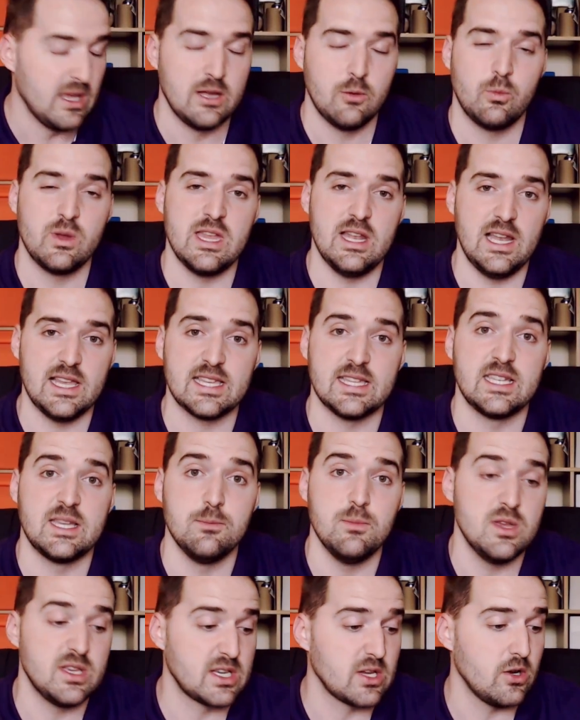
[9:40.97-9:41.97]
when you listen to
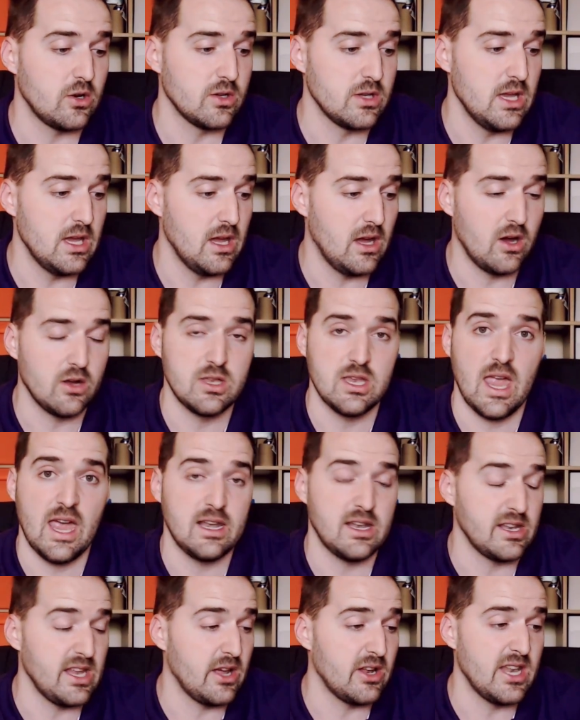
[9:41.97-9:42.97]
music on
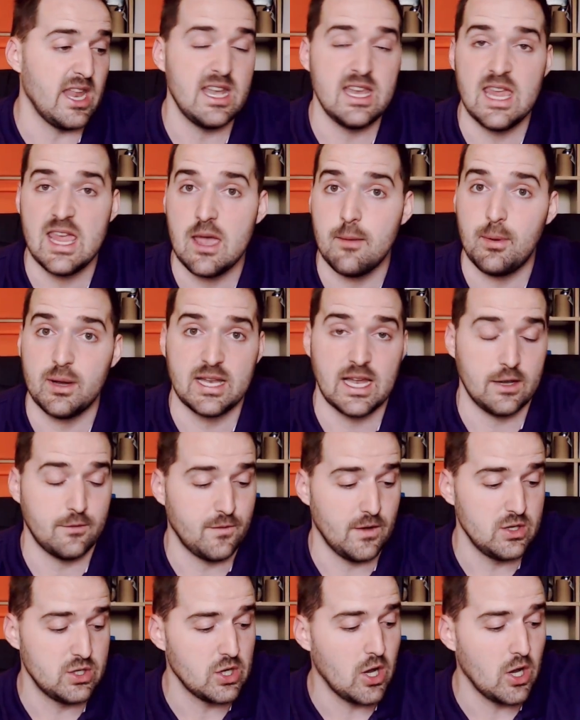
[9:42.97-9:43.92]
any earbud headphones,